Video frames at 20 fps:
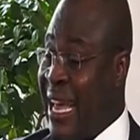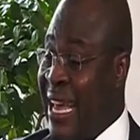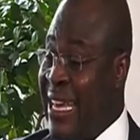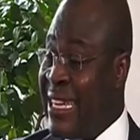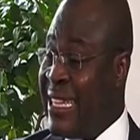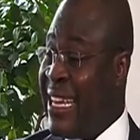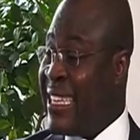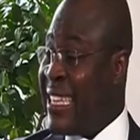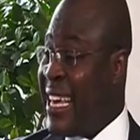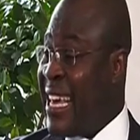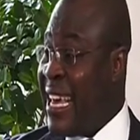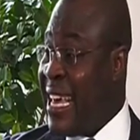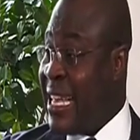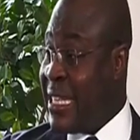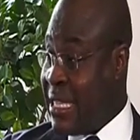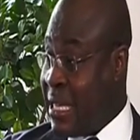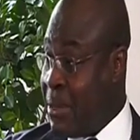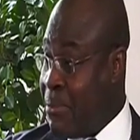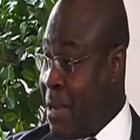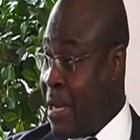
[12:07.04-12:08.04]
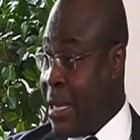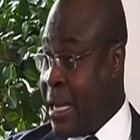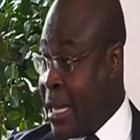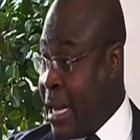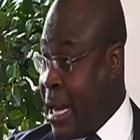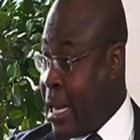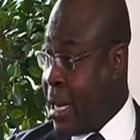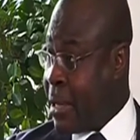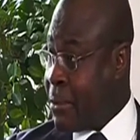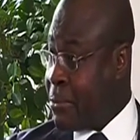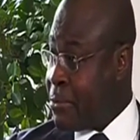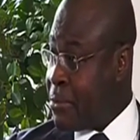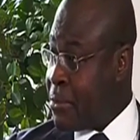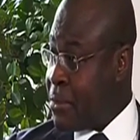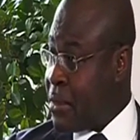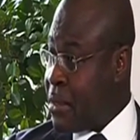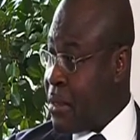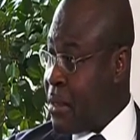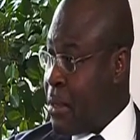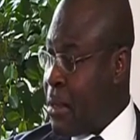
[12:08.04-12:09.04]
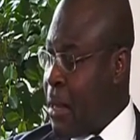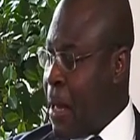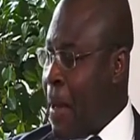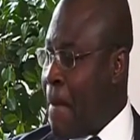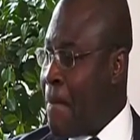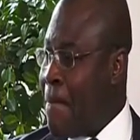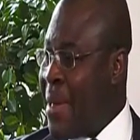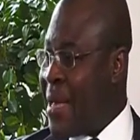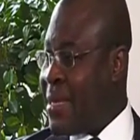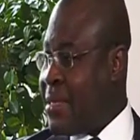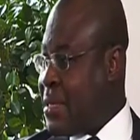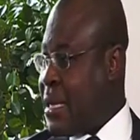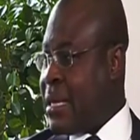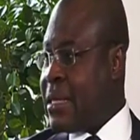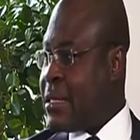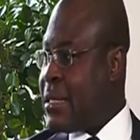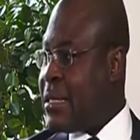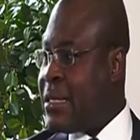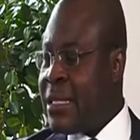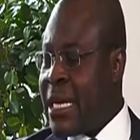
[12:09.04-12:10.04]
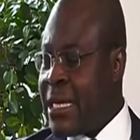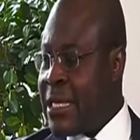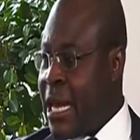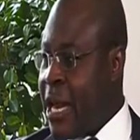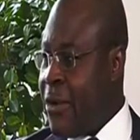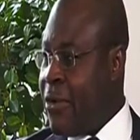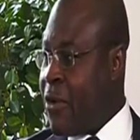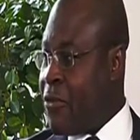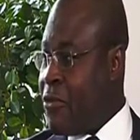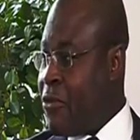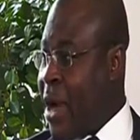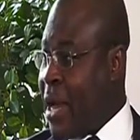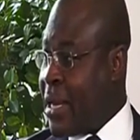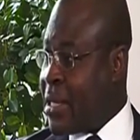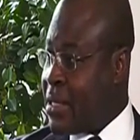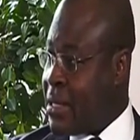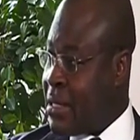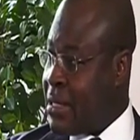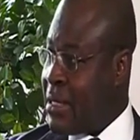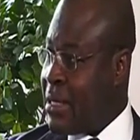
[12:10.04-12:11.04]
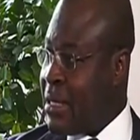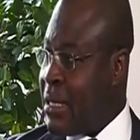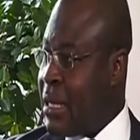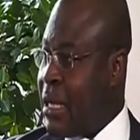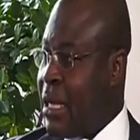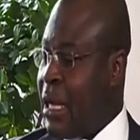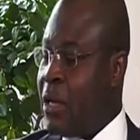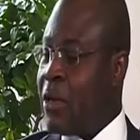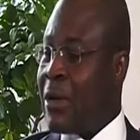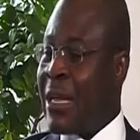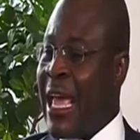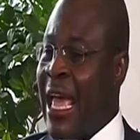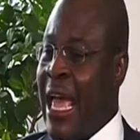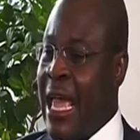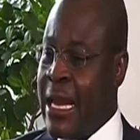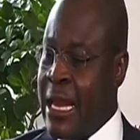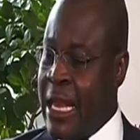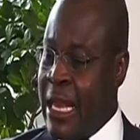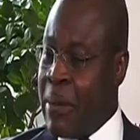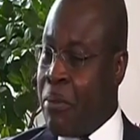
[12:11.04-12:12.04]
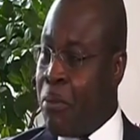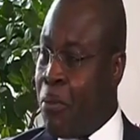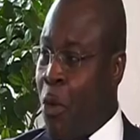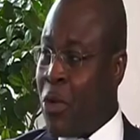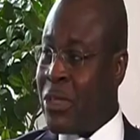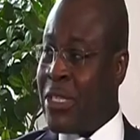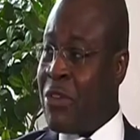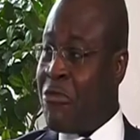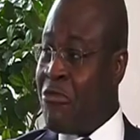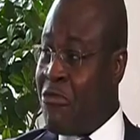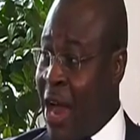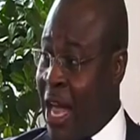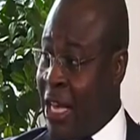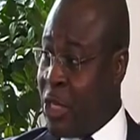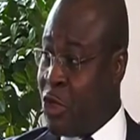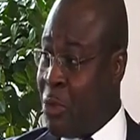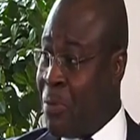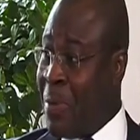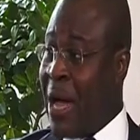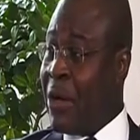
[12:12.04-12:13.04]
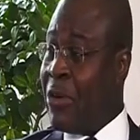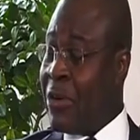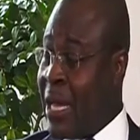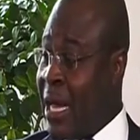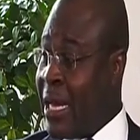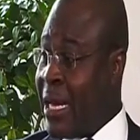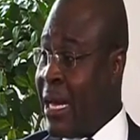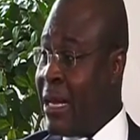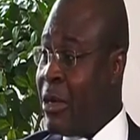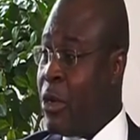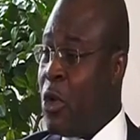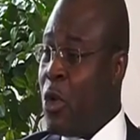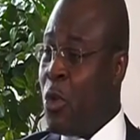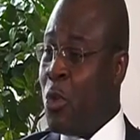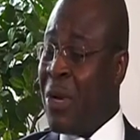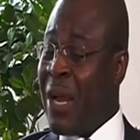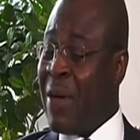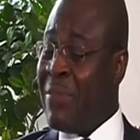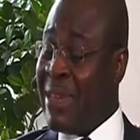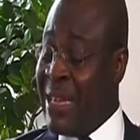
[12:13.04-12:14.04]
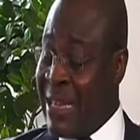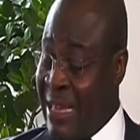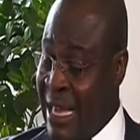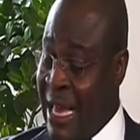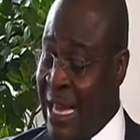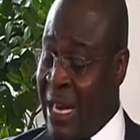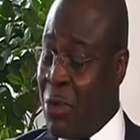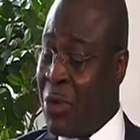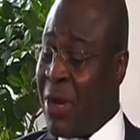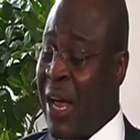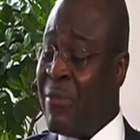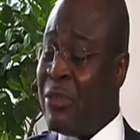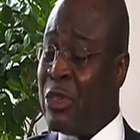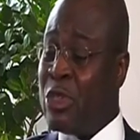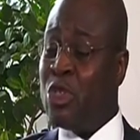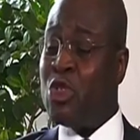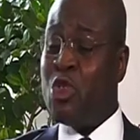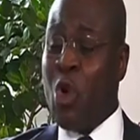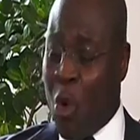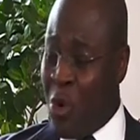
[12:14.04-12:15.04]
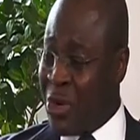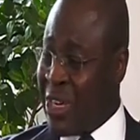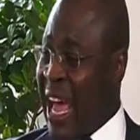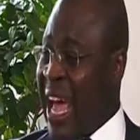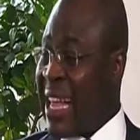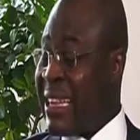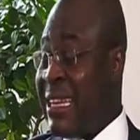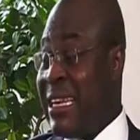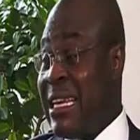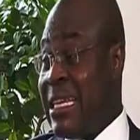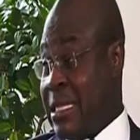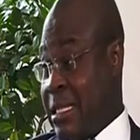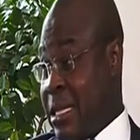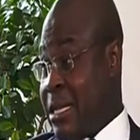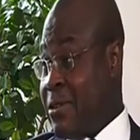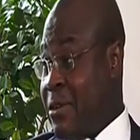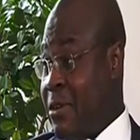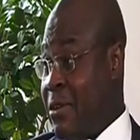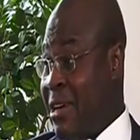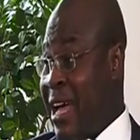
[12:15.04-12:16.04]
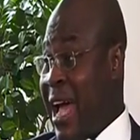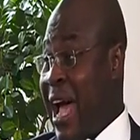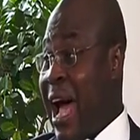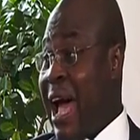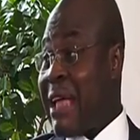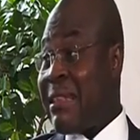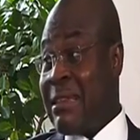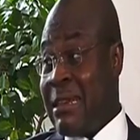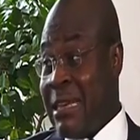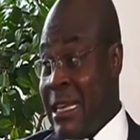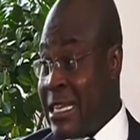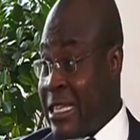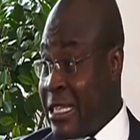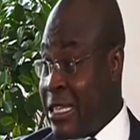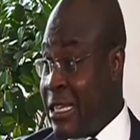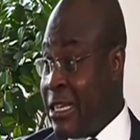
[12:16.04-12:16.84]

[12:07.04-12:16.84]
indeed eating made in Ghana makes sense. Take the area of rice. Look, any imported rice you buy in Ghana would have in Ghana would have been stored at least, at least